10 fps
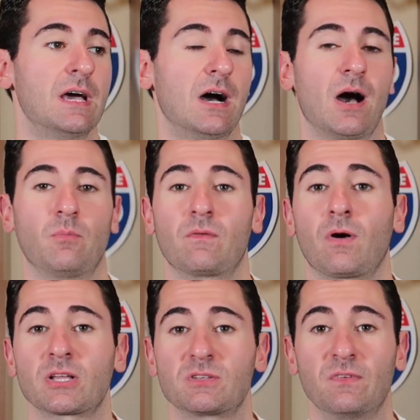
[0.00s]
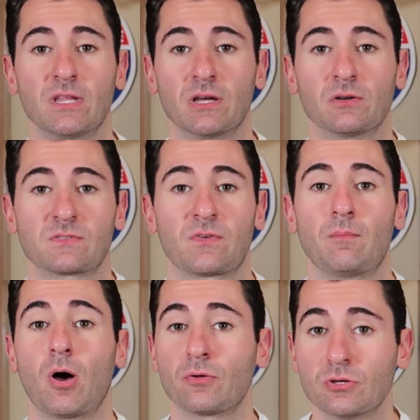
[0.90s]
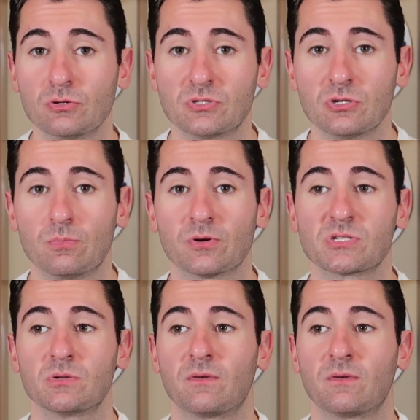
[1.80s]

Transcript: We've watched videos from other YouTubers who